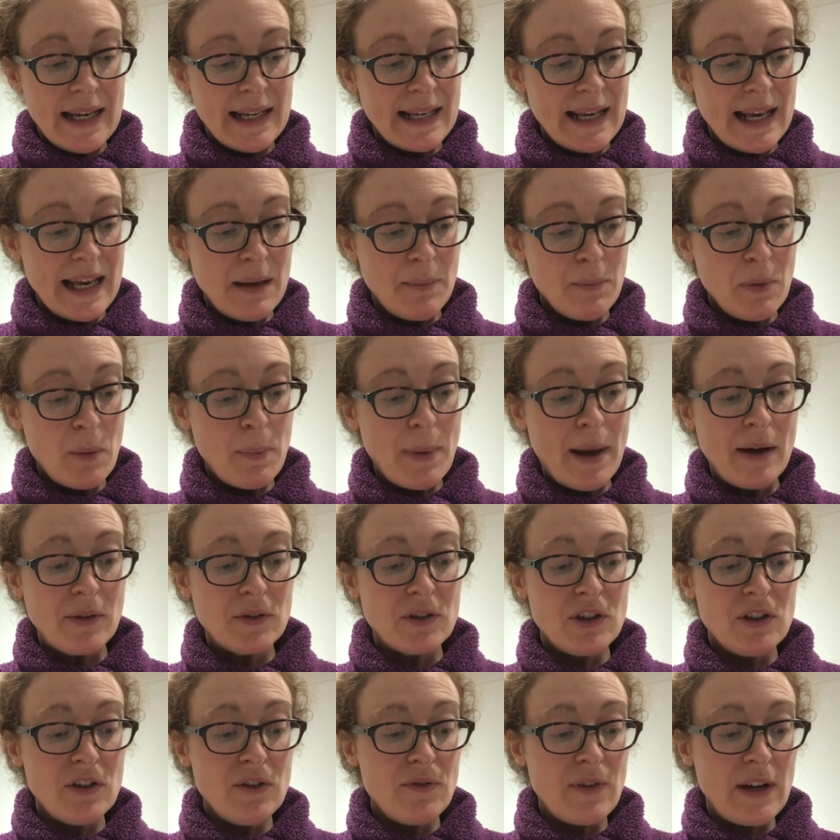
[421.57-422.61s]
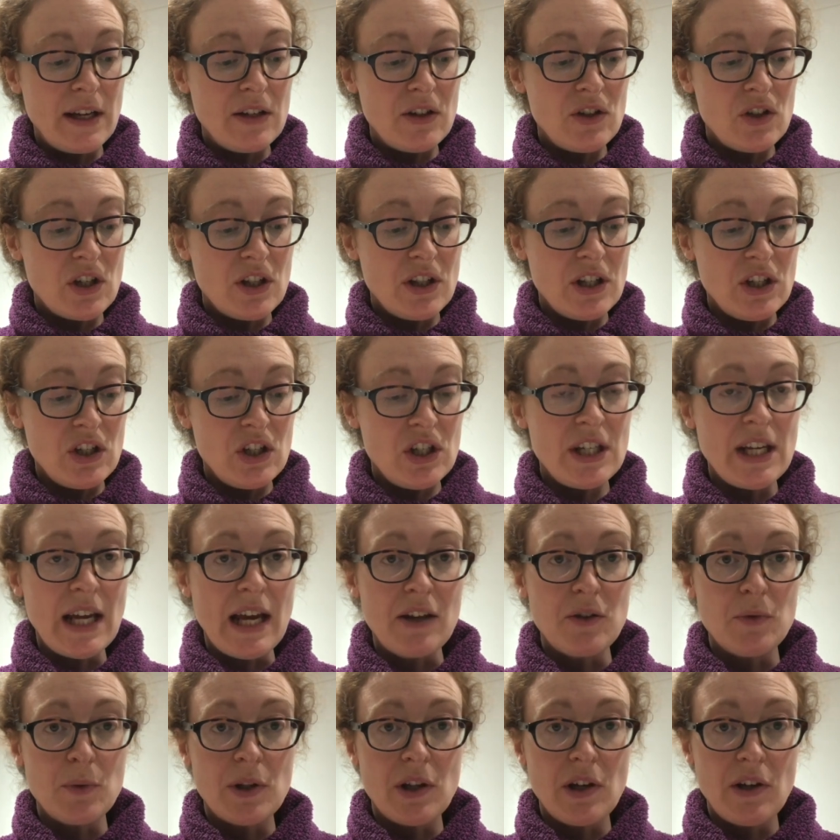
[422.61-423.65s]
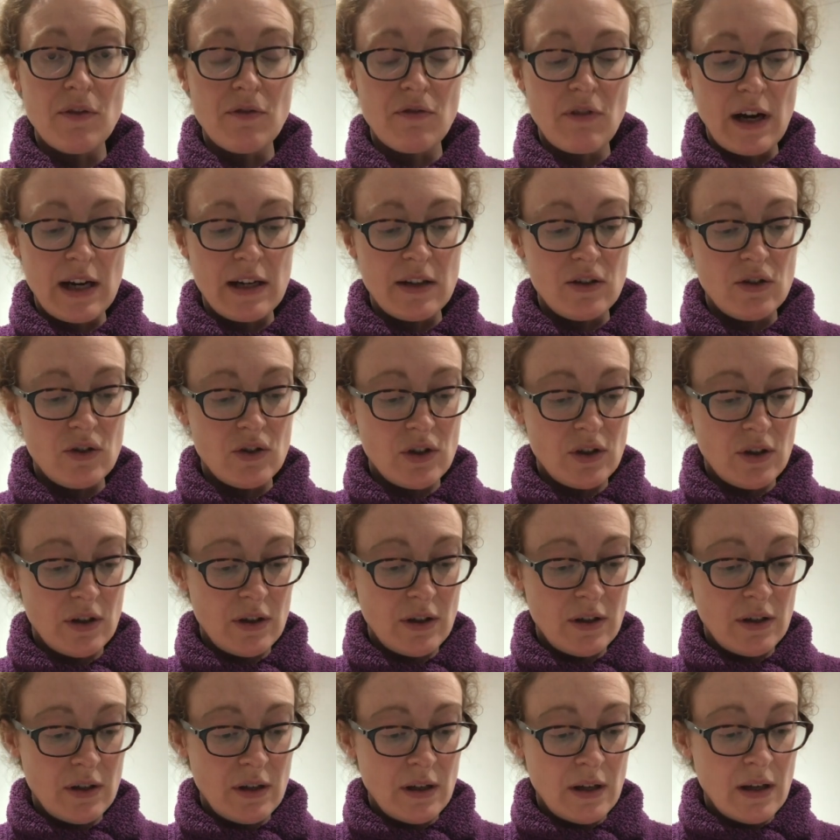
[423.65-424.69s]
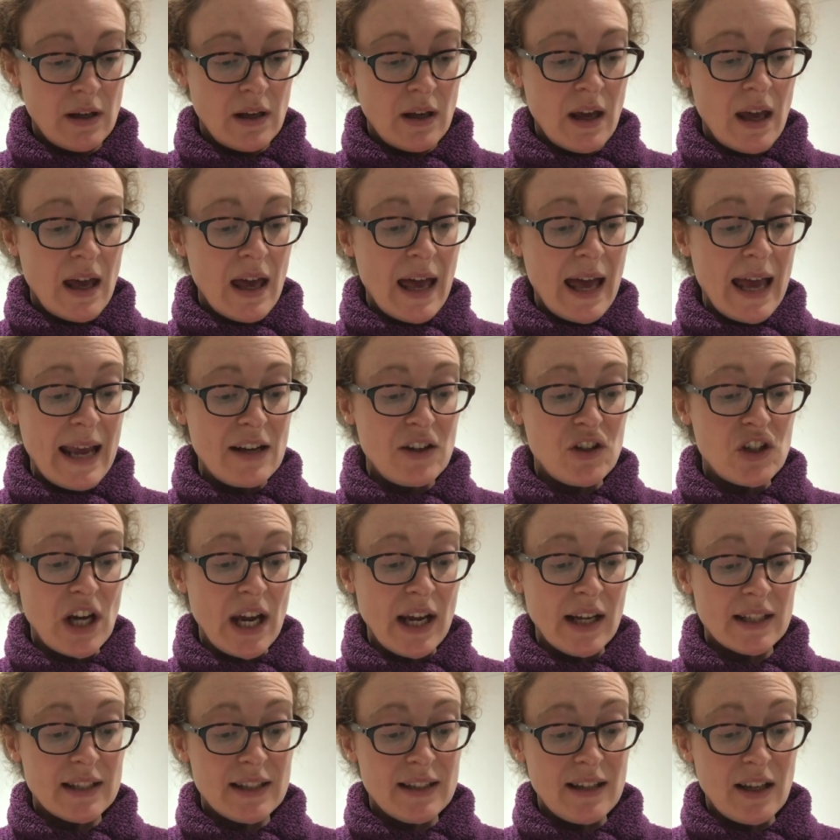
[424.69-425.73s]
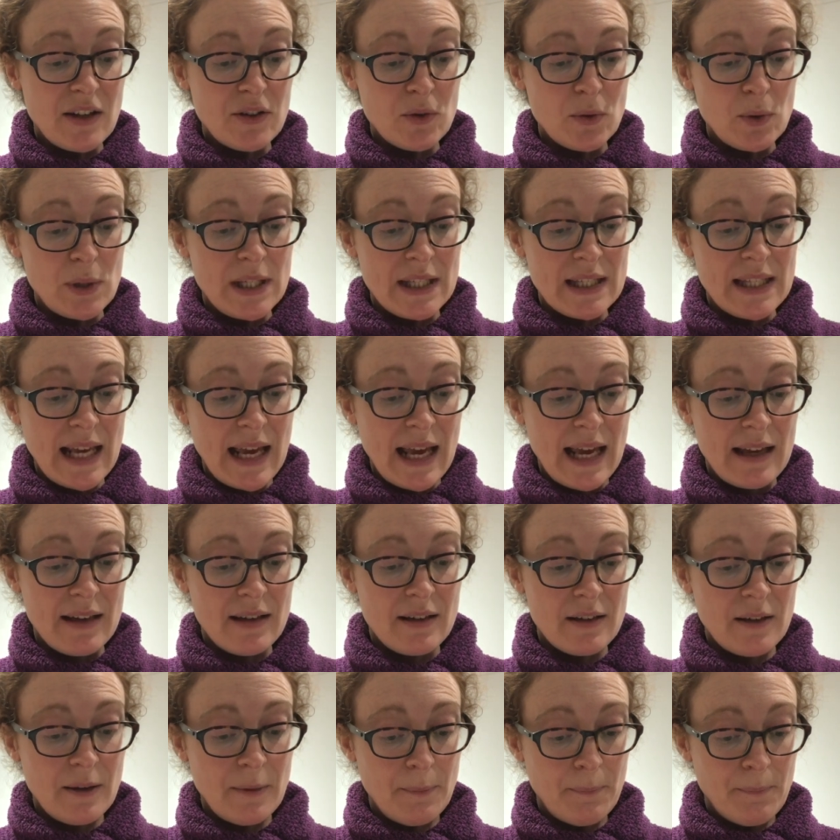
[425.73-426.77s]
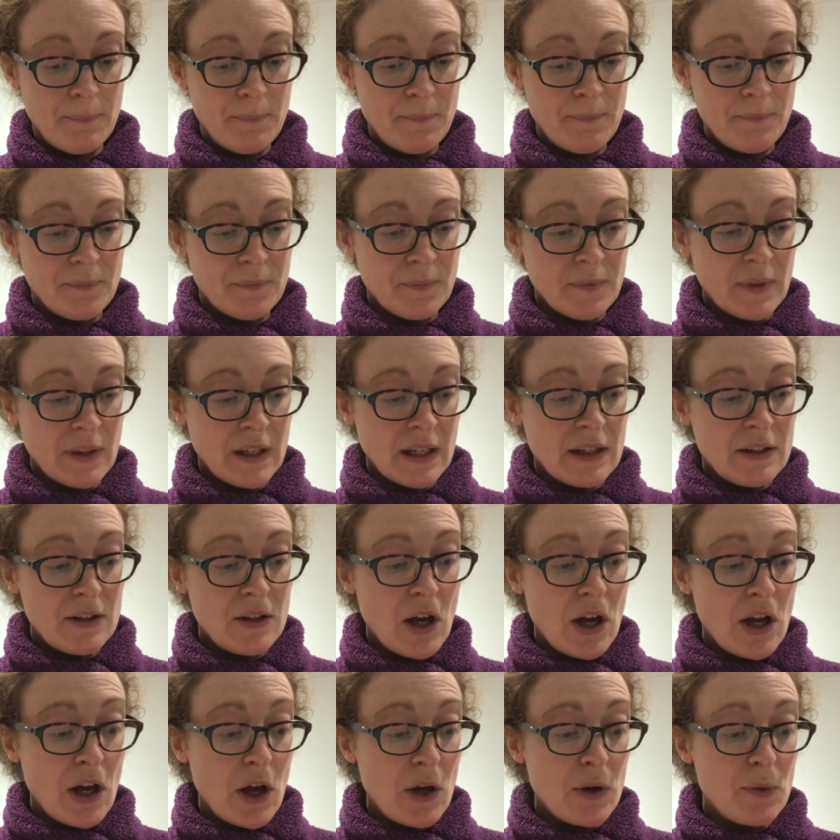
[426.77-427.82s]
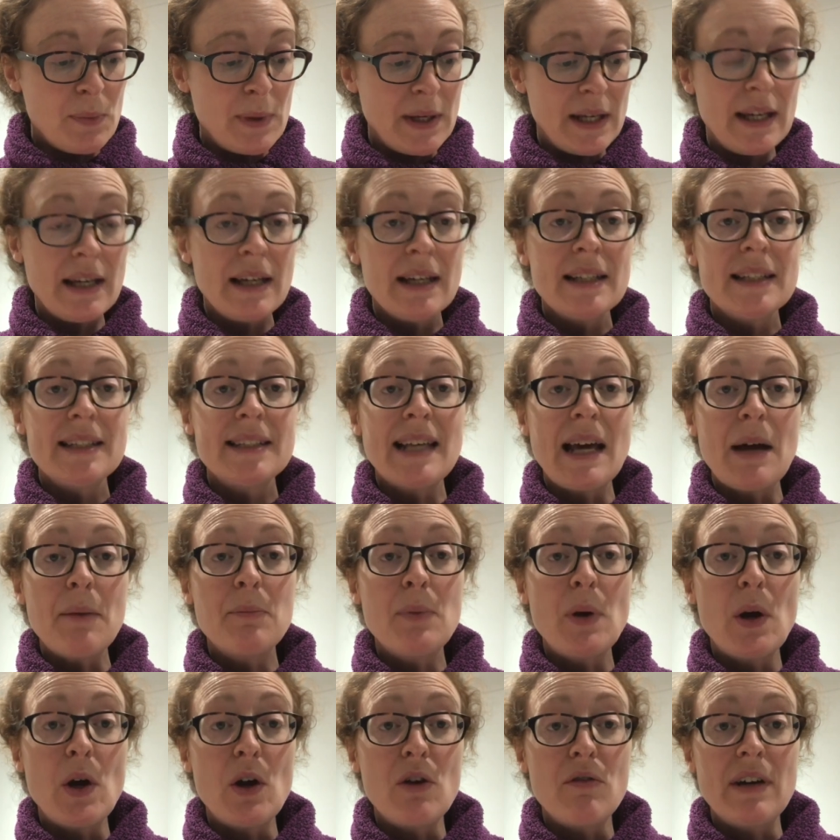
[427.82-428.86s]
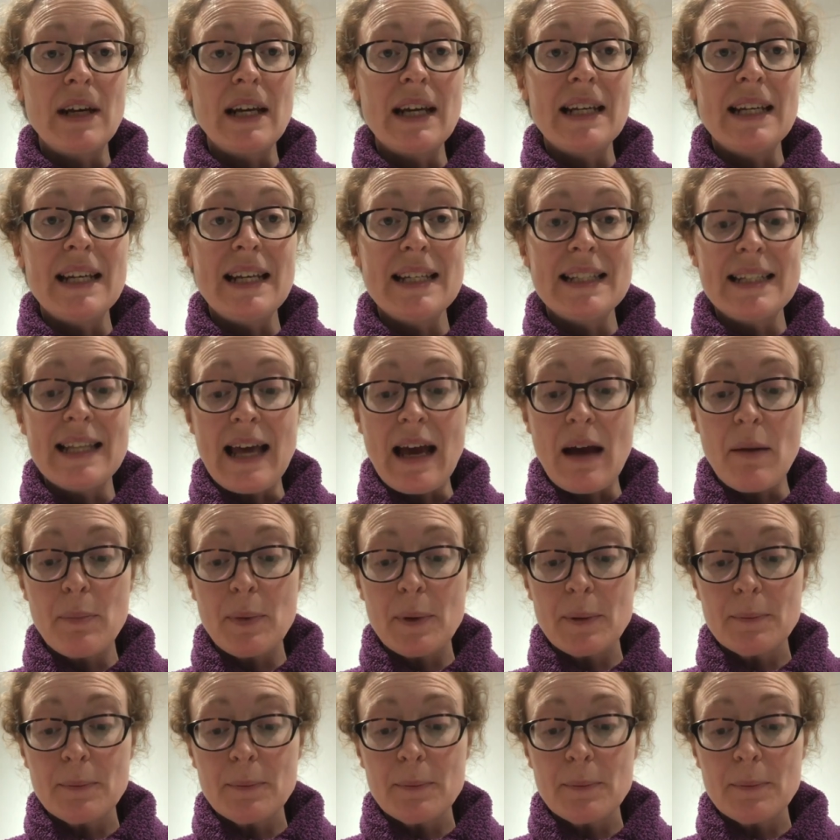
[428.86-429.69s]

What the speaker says: him about an adventure that she'd had with her friends. Ajax nuzzled his hand. Niobe sat purring in his lap.